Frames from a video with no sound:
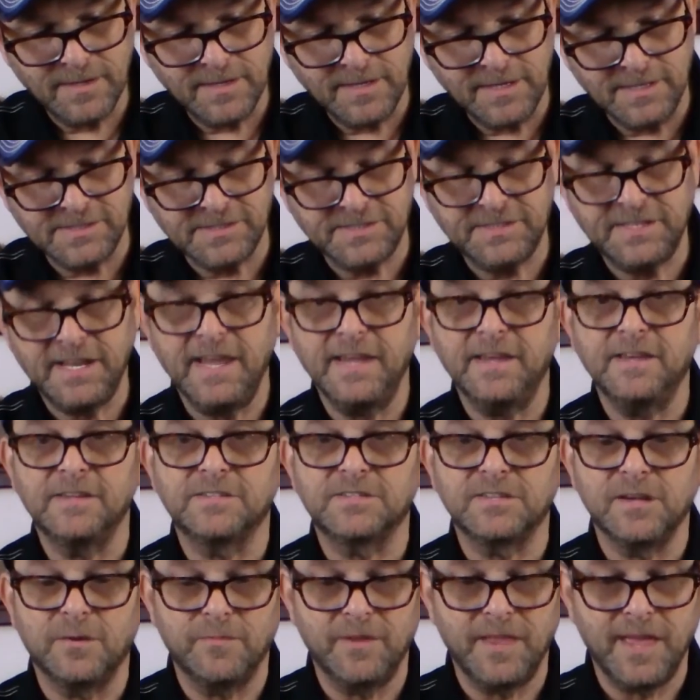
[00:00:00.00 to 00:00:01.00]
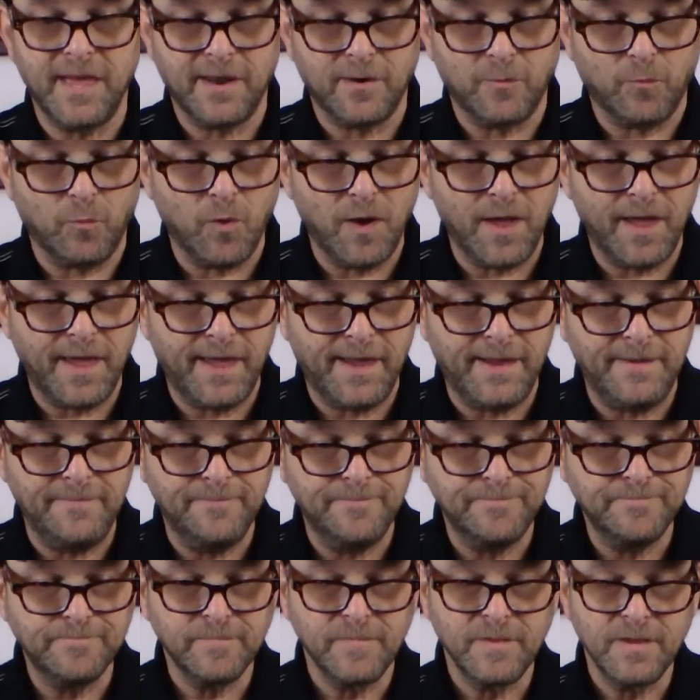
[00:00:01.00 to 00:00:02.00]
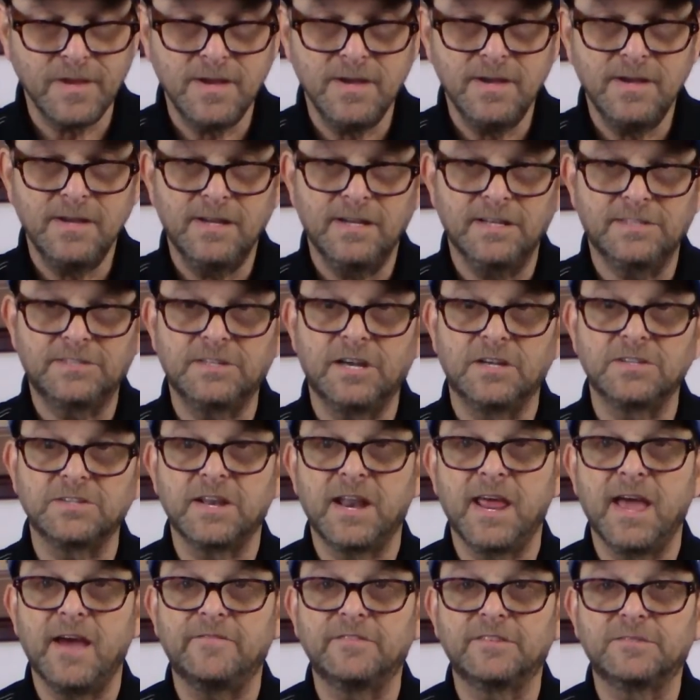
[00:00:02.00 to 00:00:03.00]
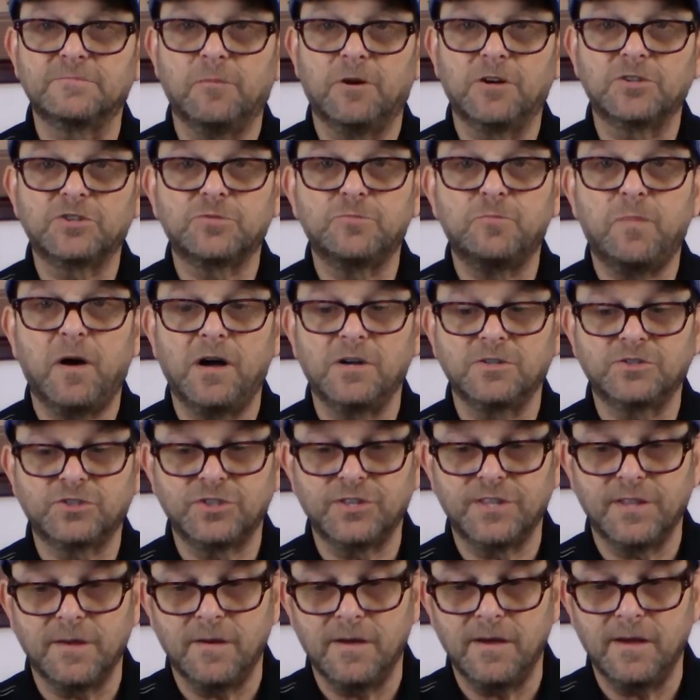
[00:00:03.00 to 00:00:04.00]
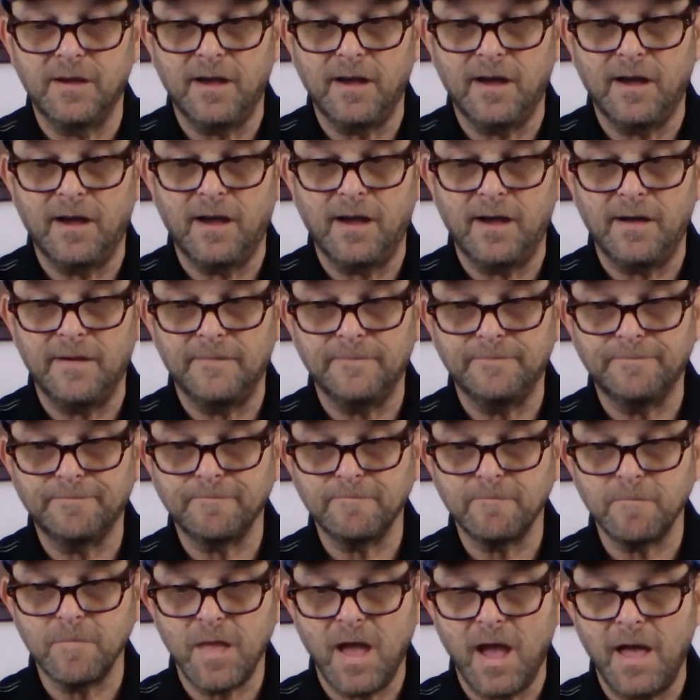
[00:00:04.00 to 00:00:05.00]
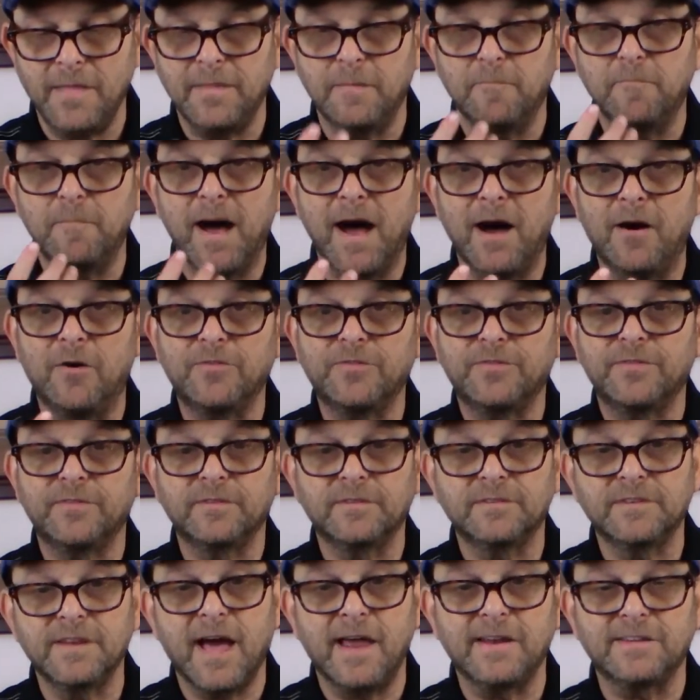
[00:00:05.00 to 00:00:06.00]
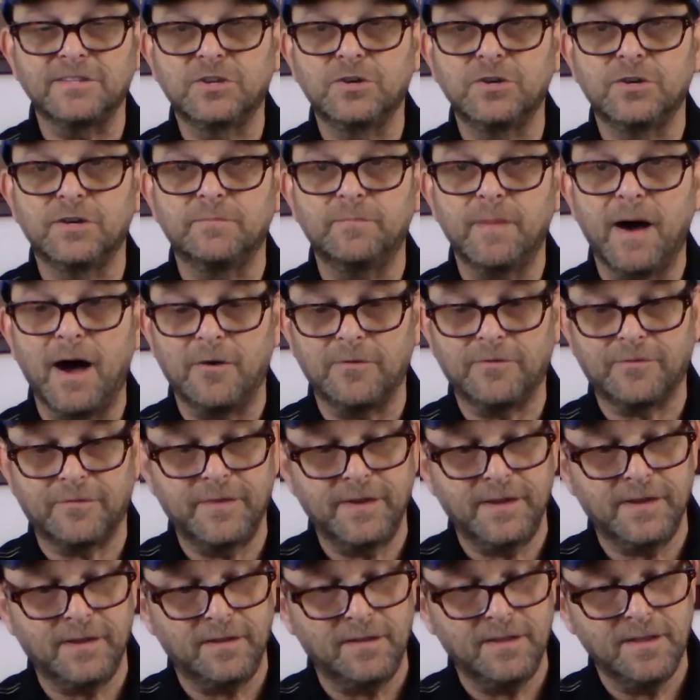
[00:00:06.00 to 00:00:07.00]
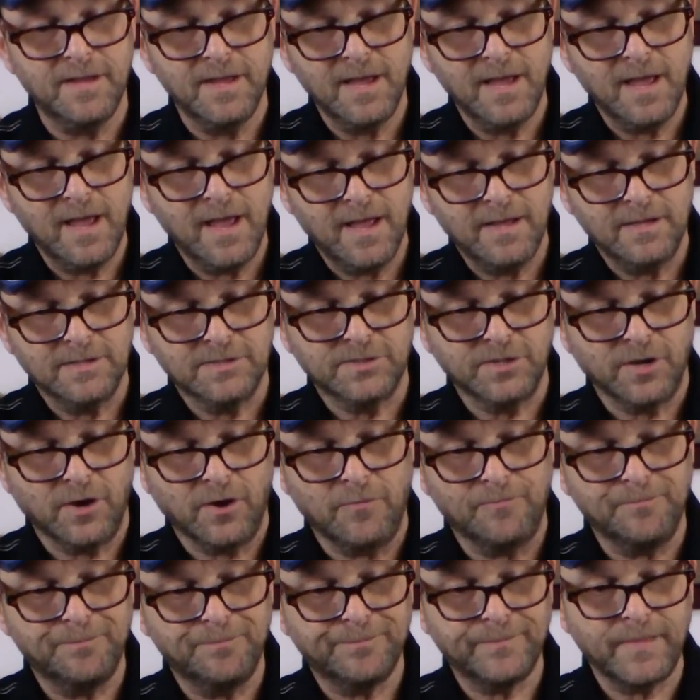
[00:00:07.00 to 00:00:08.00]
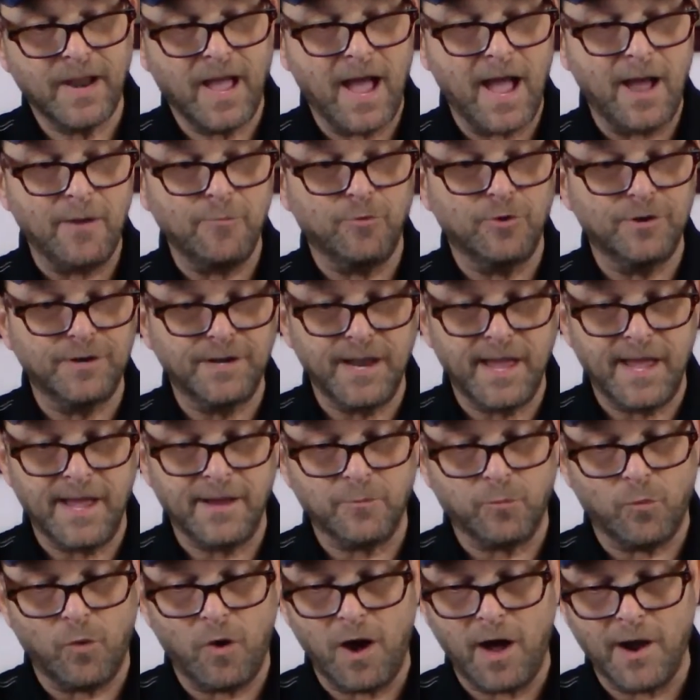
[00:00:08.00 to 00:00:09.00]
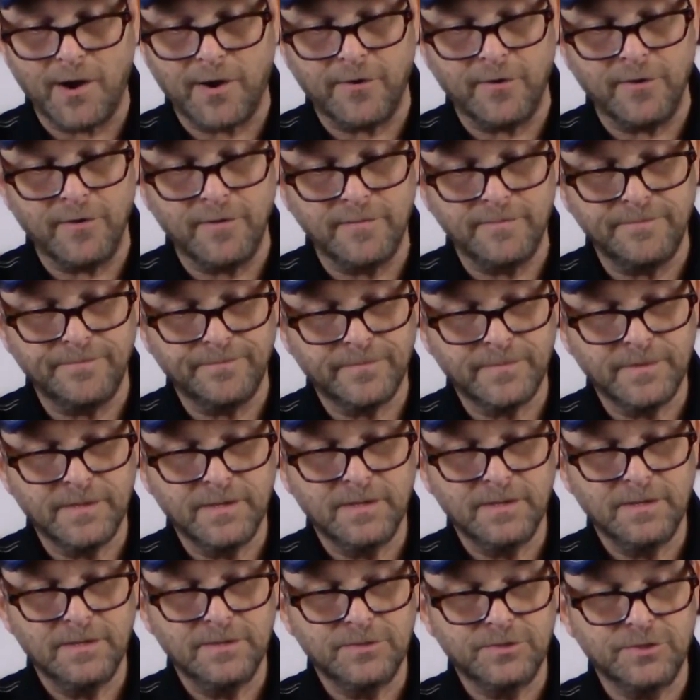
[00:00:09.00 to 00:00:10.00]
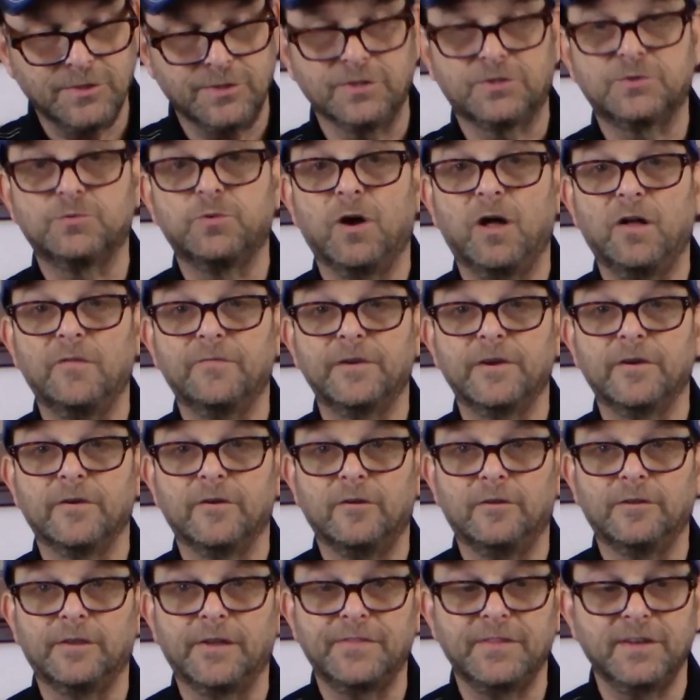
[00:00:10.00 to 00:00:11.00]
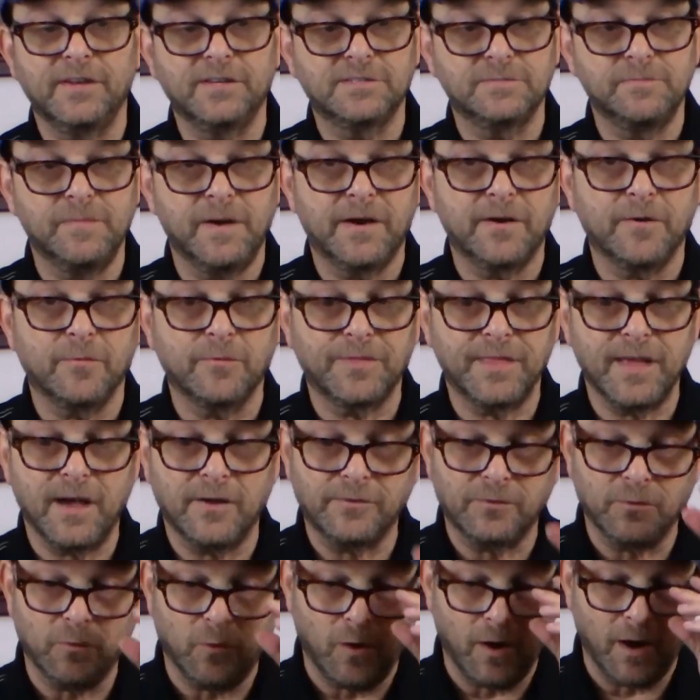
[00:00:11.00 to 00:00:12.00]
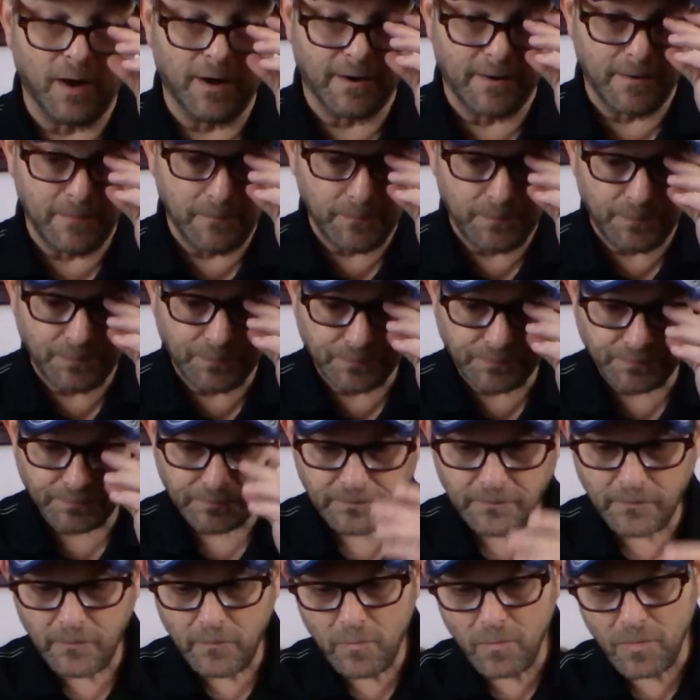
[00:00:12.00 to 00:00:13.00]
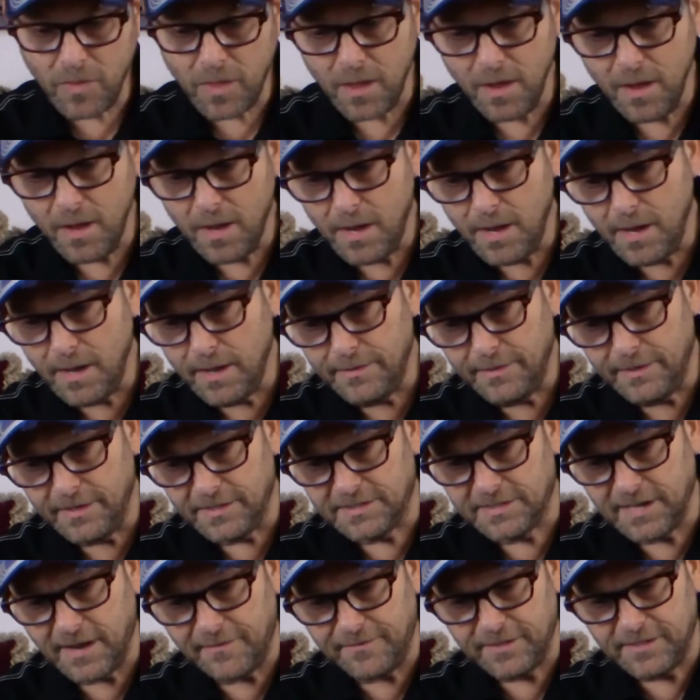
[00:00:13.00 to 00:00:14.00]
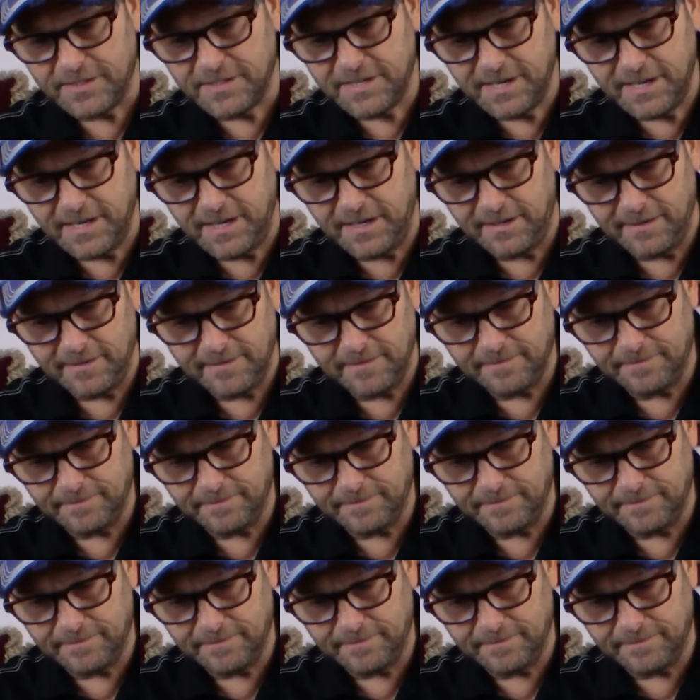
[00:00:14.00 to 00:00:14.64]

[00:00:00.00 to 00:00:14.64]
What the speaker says: It's taken some of that away. It doesn't have as much punch in the on the mouth, not as good a mouthfeel. So I wouldn't add water to the 12-year-old. I think it's better without the water. The 17.